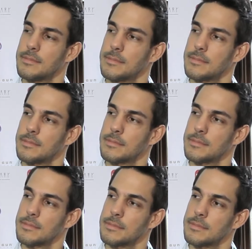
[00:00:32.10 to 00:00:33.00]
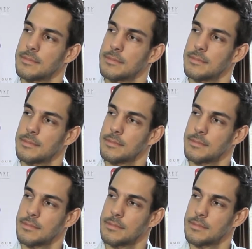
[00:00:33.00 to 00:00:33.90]

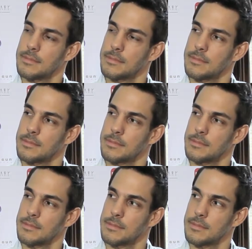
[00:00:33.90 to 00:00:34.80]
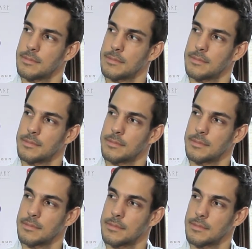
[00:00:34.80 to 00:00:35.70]

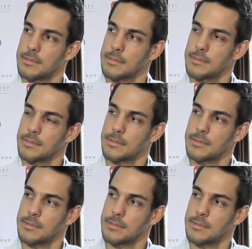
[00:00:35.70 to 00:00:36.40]
(silent)